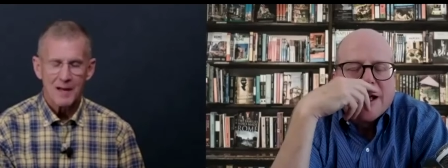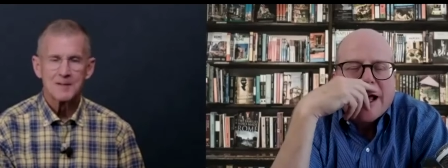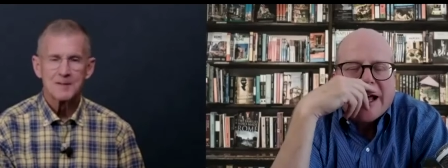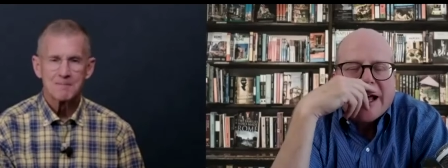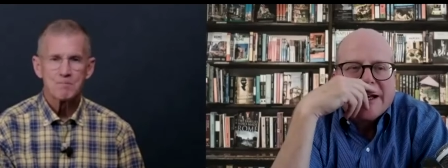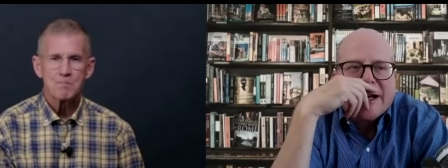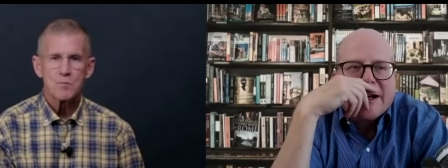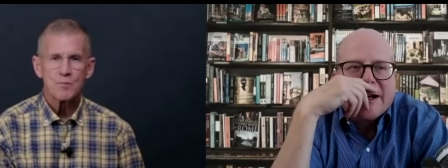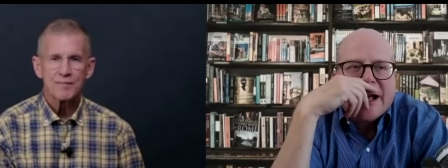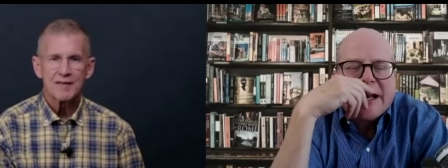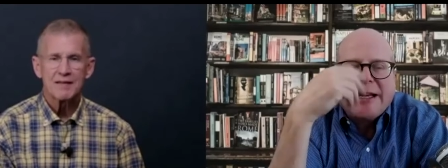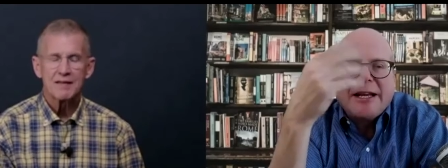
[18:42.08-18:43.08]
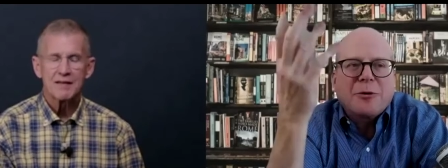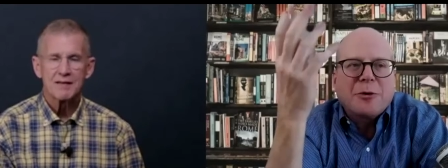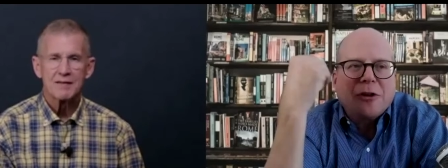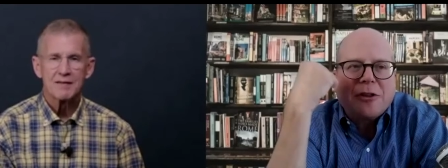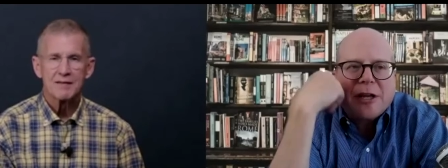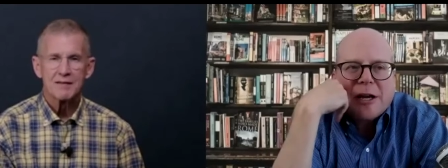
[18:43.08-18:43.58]
Speaker 1: and uh, and here when
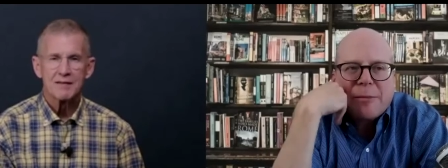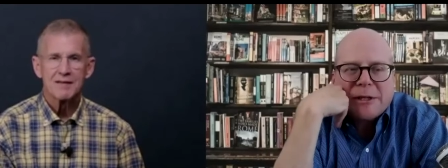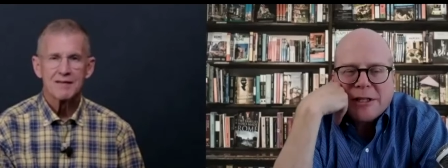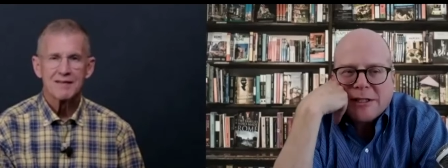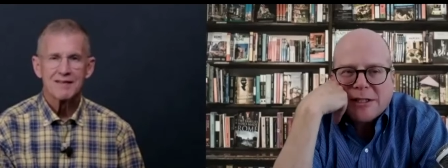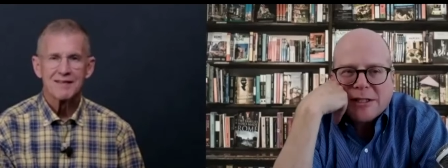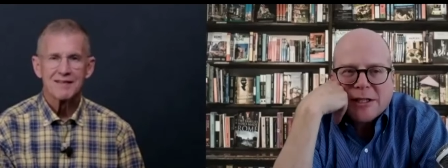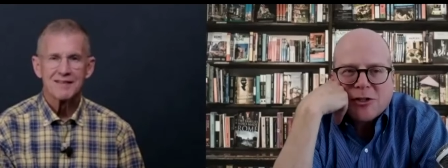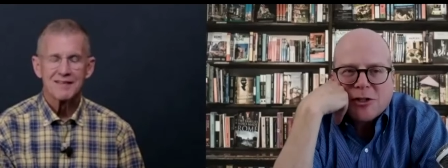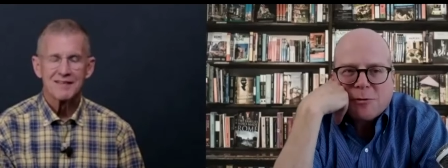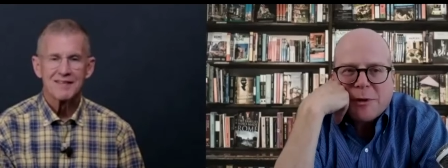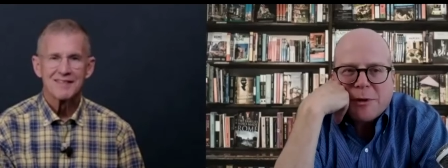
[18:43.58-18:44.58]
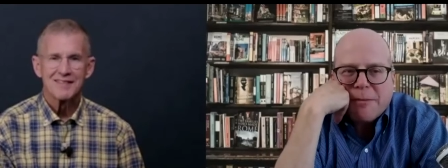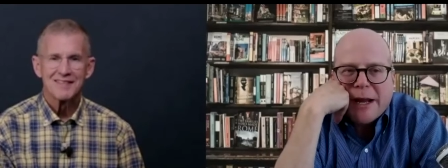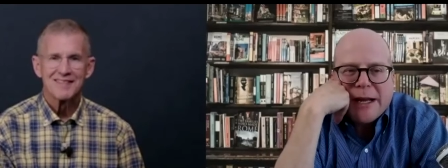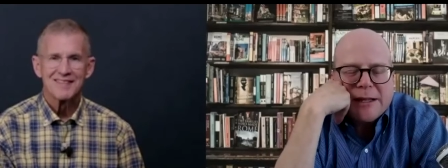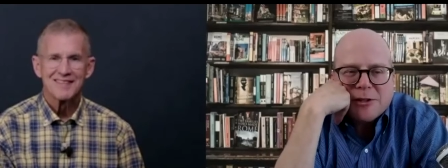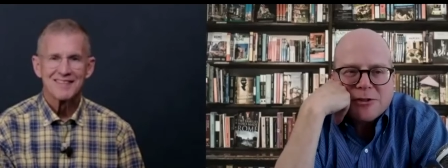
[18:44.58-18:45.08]
you think about these decisions being
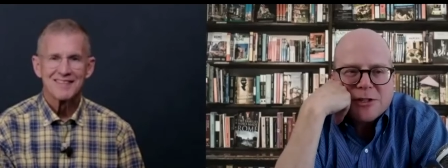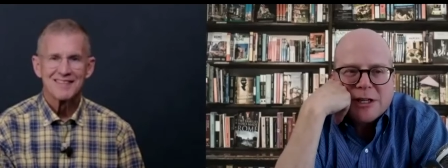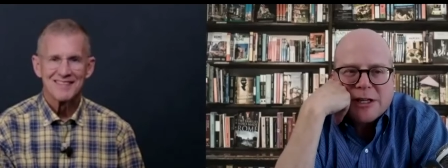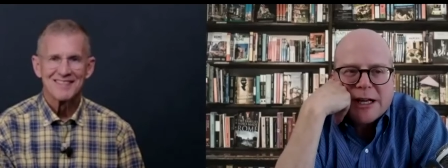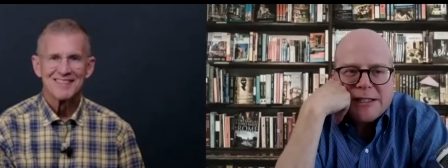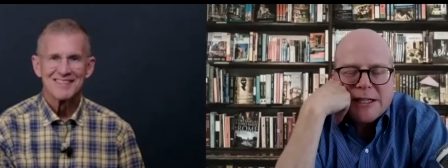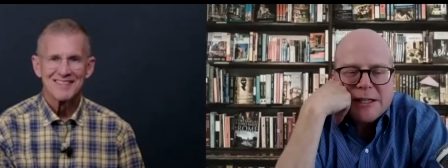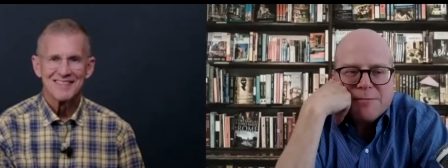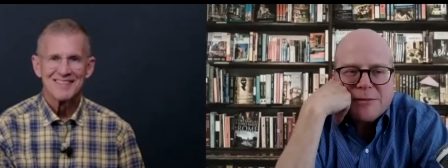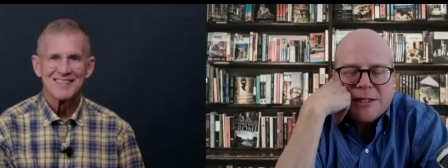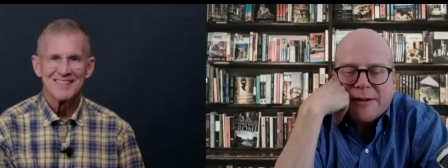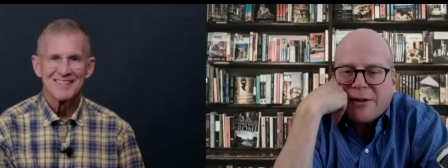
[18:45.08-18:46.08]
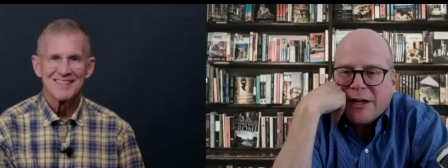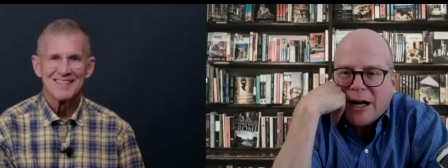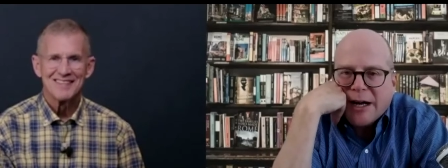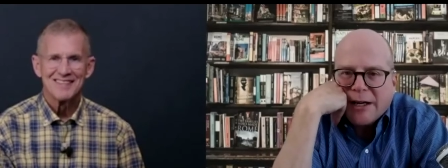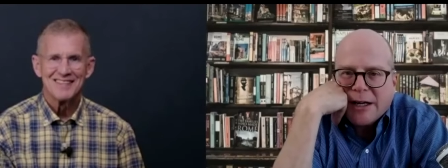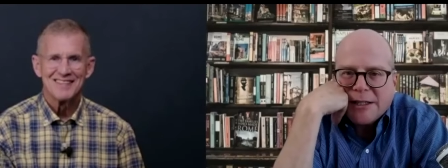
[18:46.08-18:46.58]
made, this was in
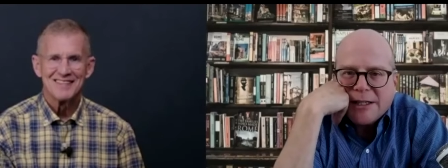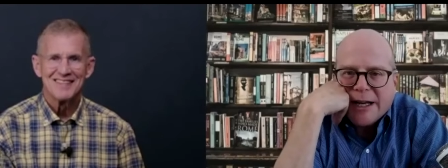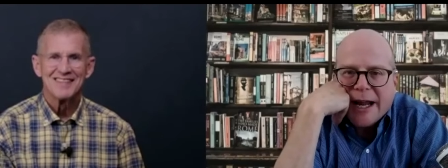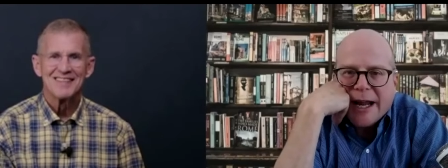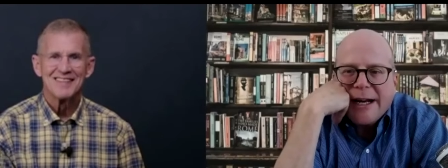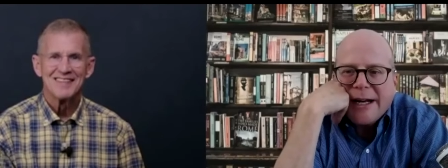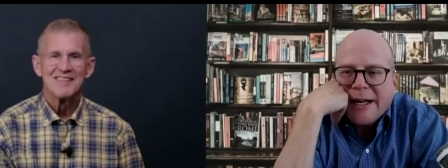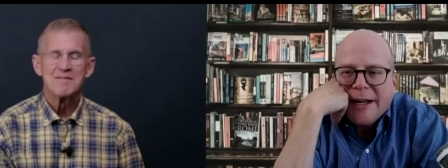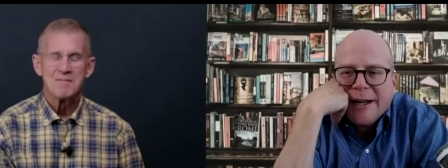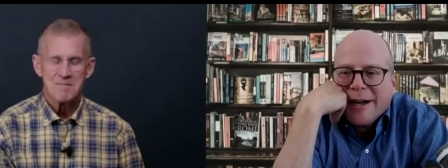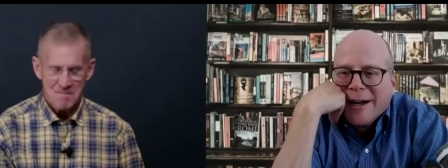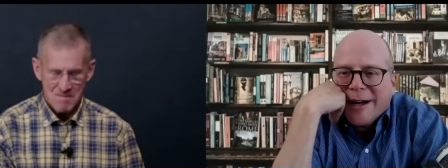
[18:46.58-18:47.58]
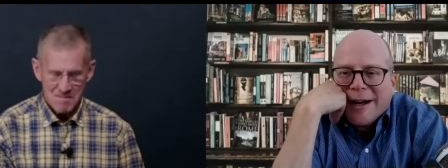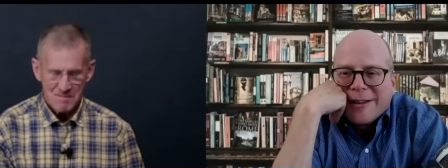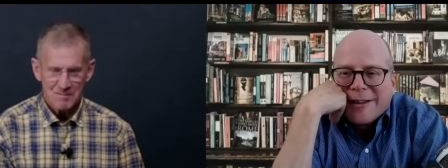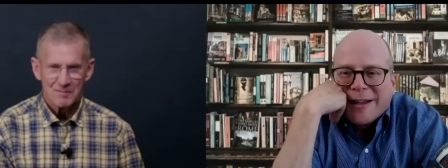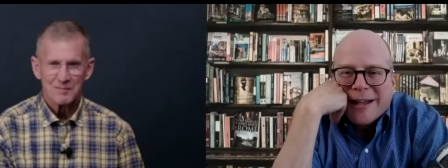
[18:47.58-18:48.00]
1979, 1980 the